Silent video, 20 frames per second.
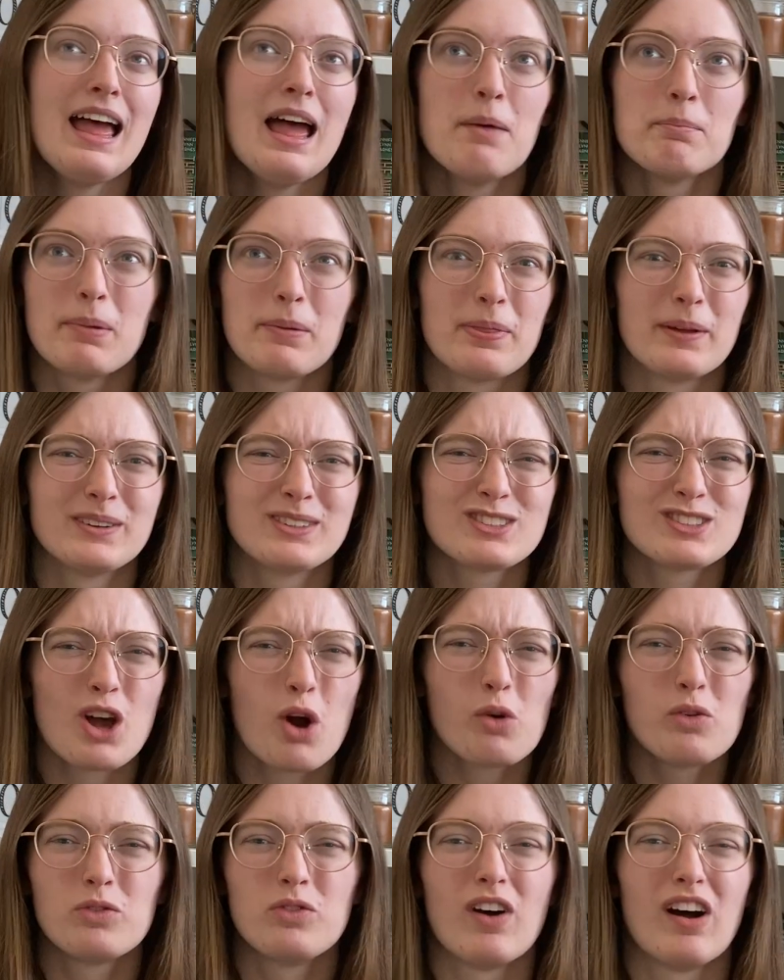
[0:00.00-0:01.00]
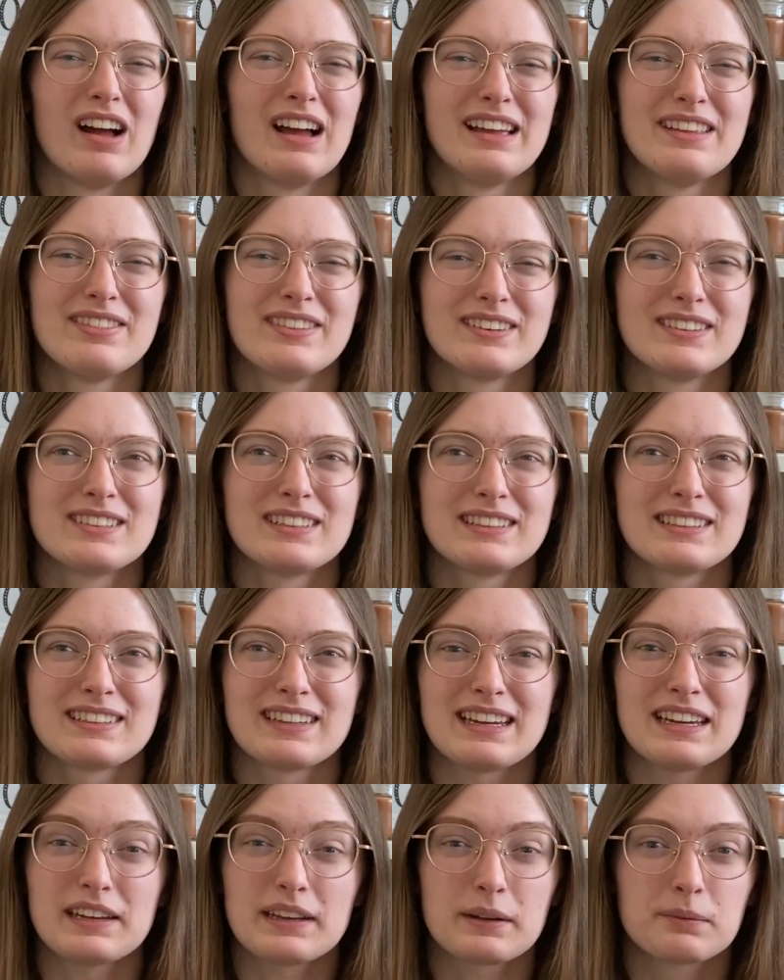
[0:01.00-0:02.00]
But they're so fun. They're just
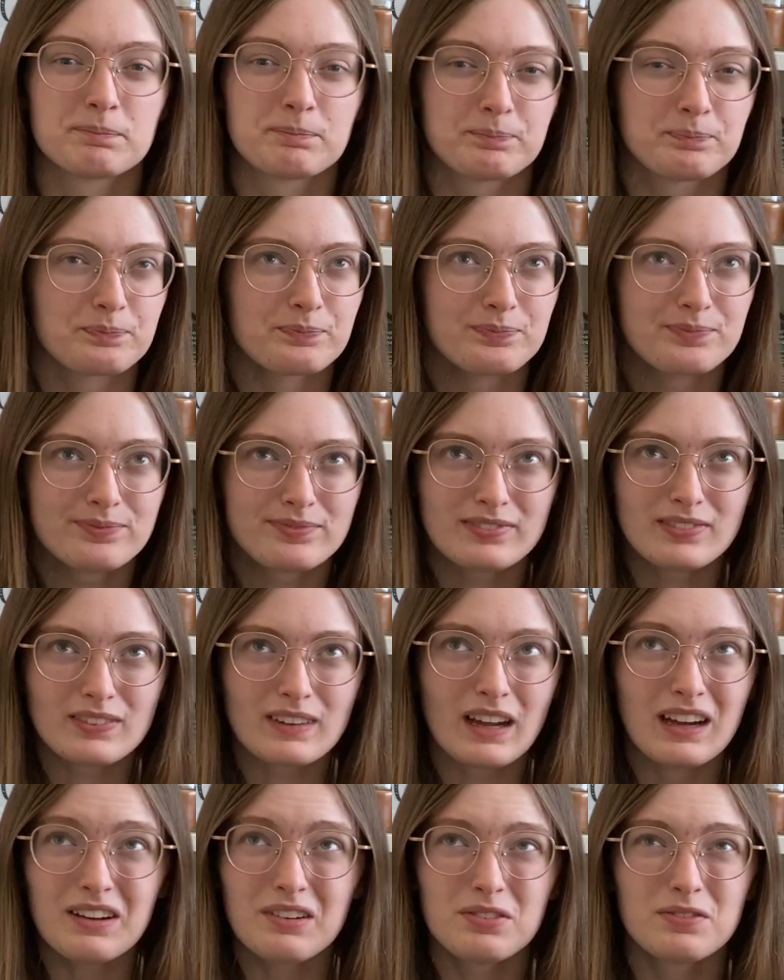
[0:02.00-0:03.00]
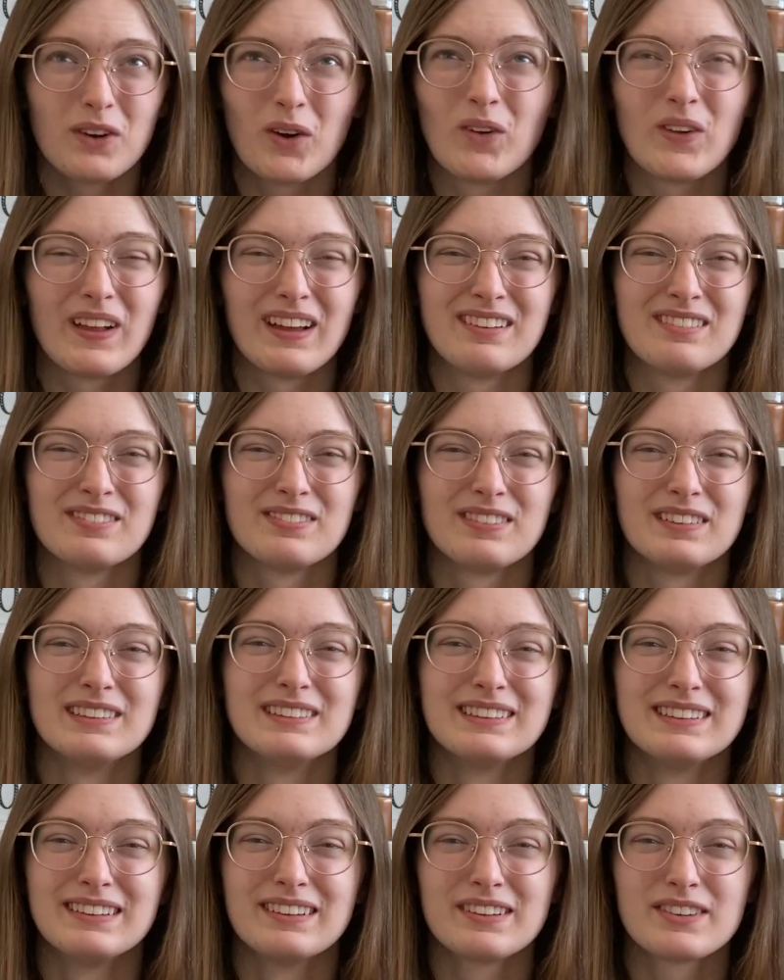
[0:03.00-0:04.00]
like full of
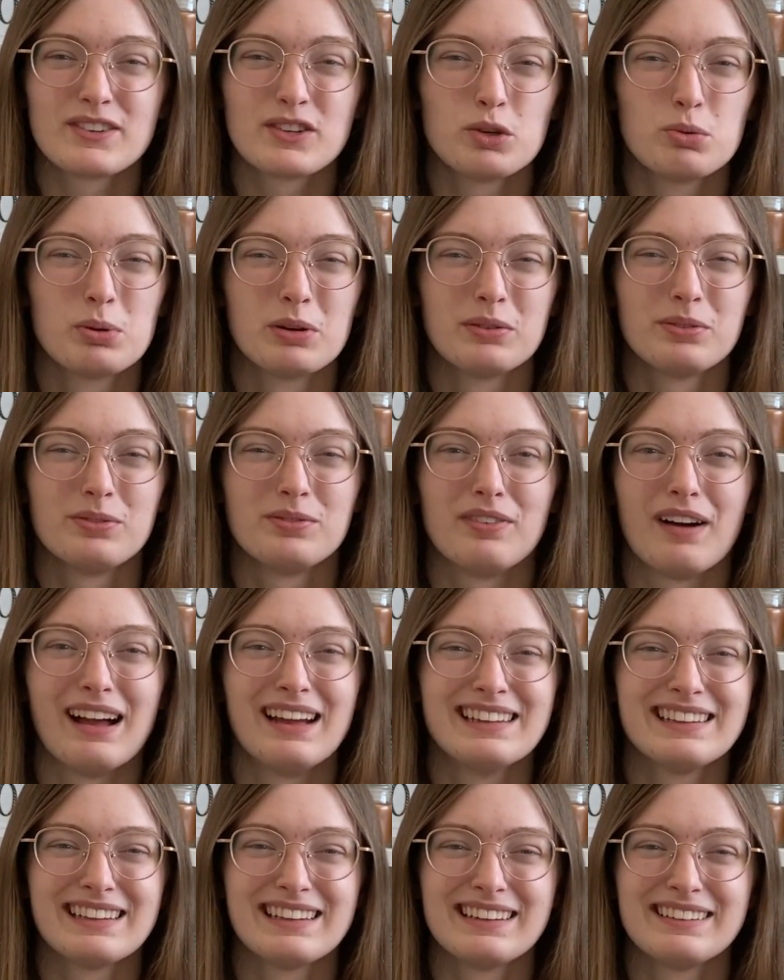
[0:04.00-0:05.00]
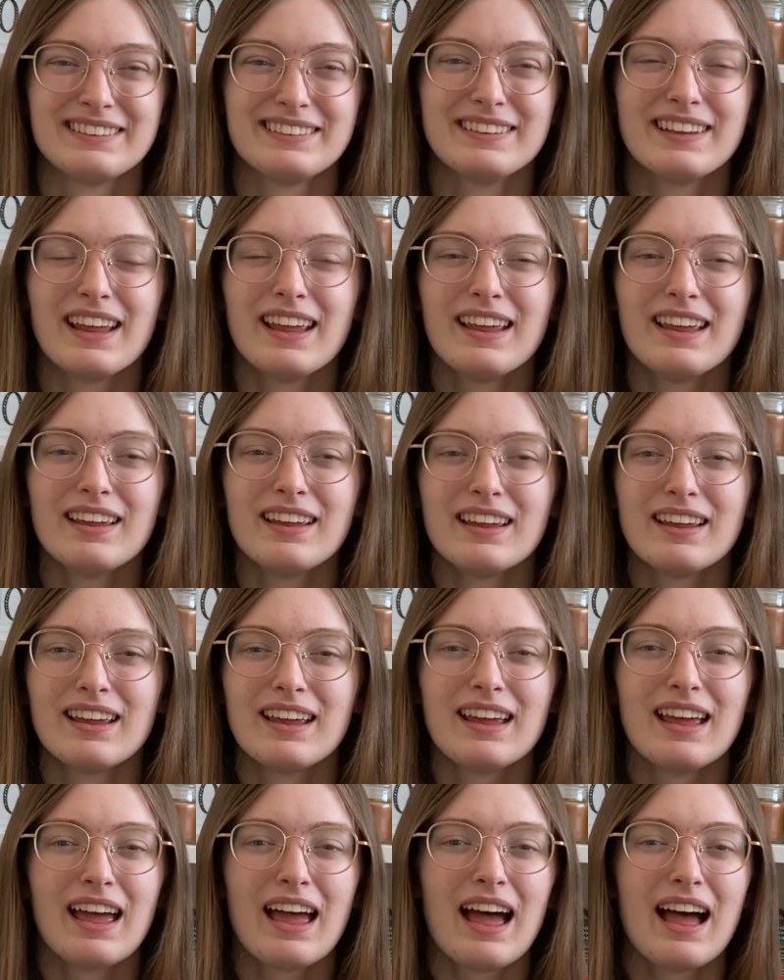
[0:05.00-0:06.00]
super fun,
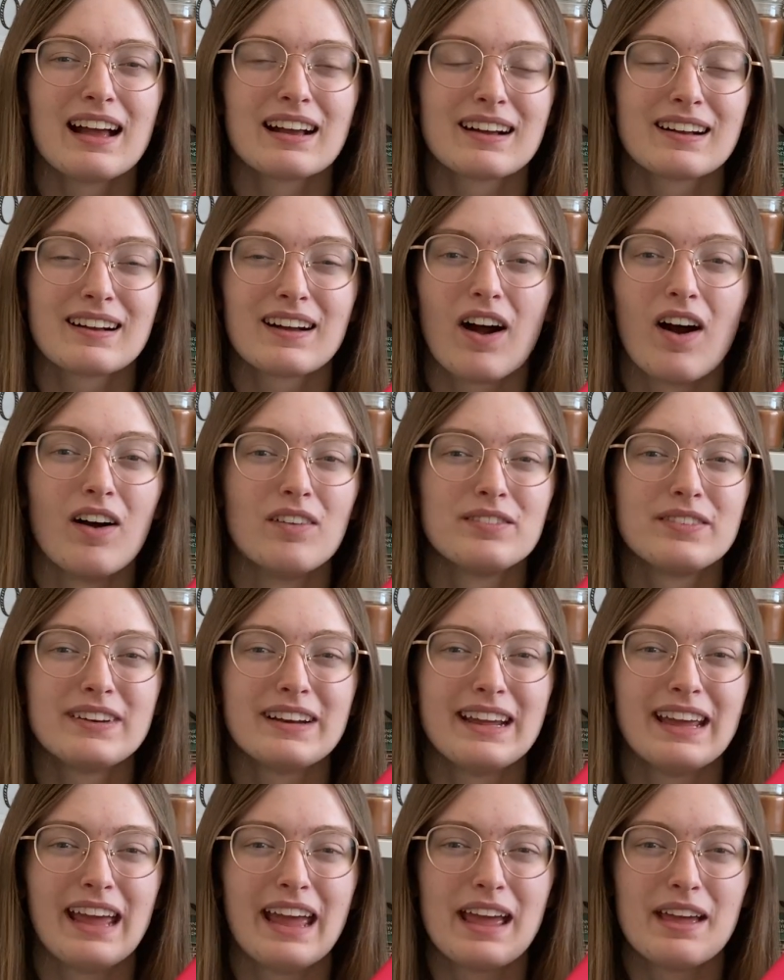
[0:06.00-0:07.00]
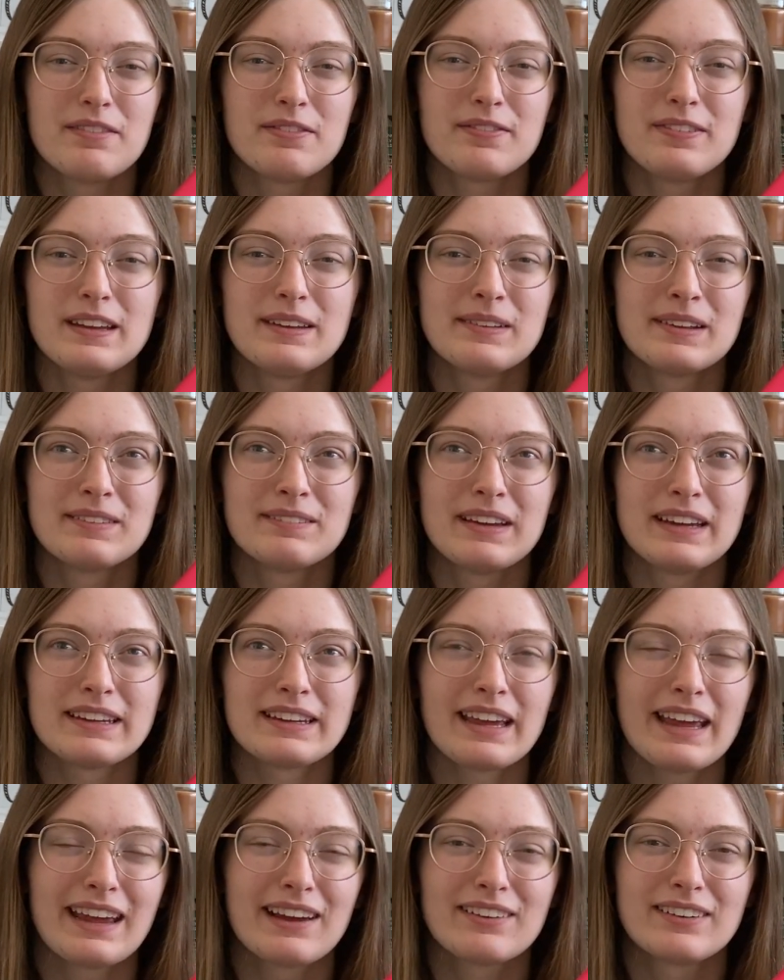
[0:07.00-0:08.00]
confident female main
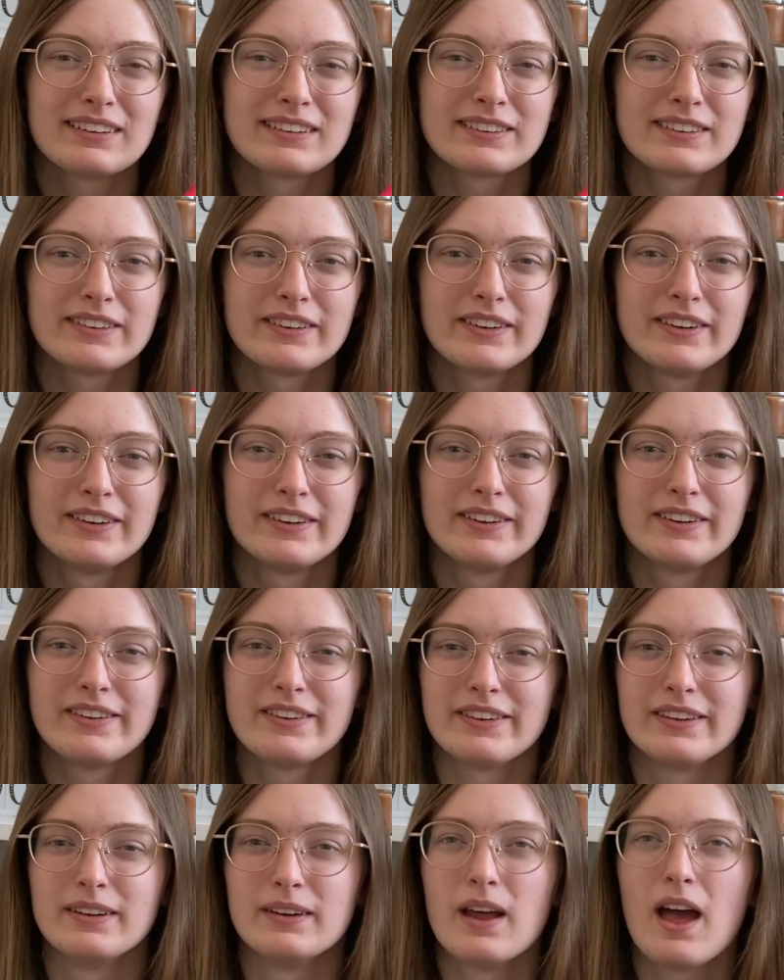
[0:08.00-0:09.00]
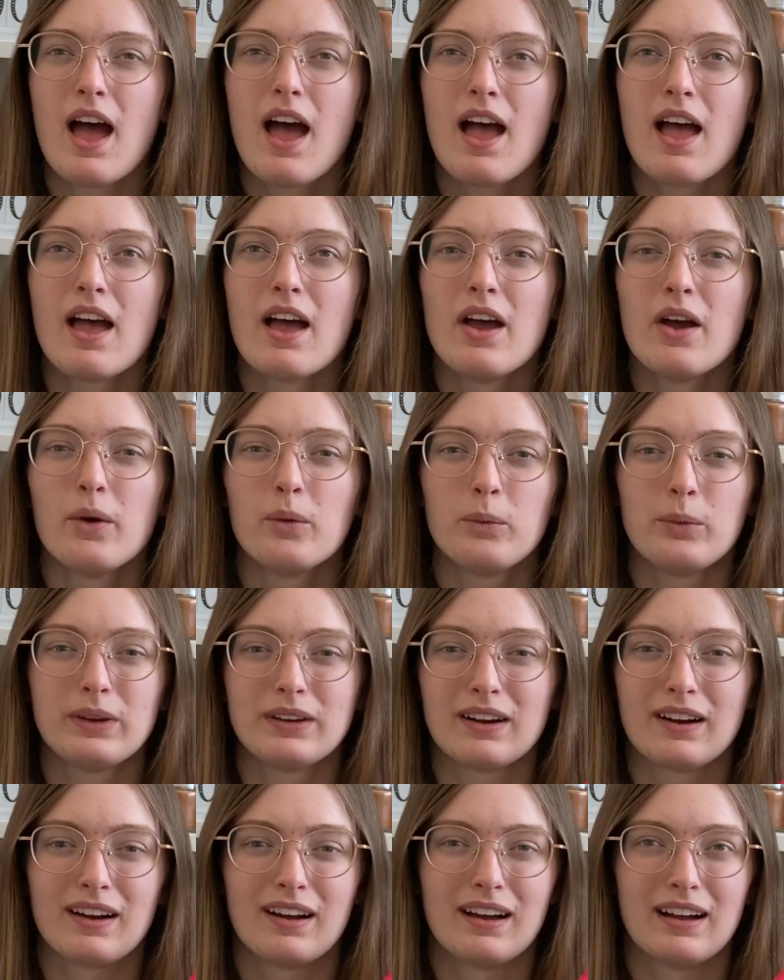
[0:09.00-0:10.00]
characters, and we
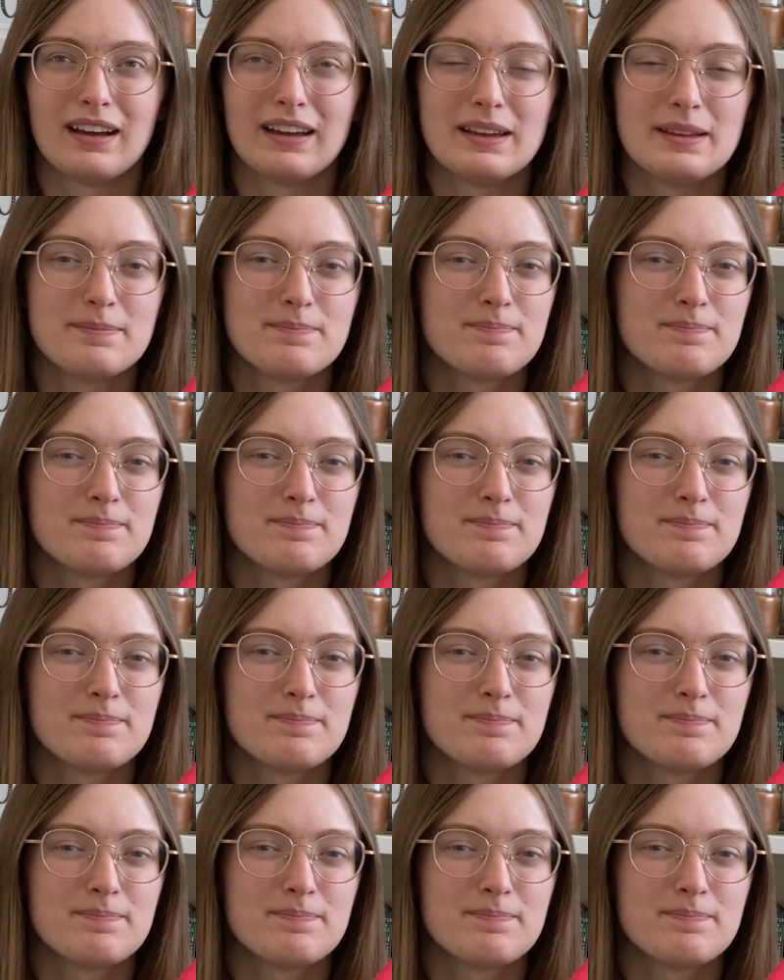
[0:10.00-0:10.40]
got